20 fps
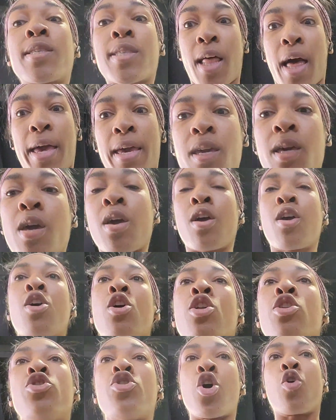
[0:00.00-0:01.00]
like
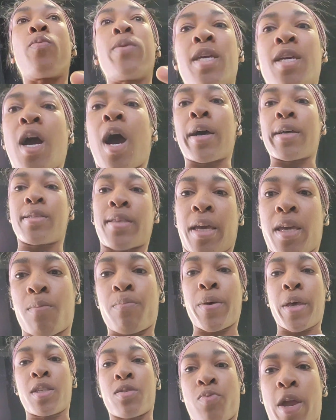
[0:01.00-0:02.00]
nobody got a second
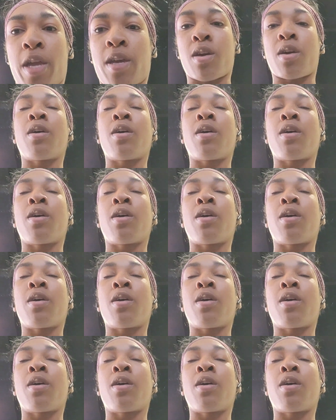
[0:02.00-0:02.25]
place rank.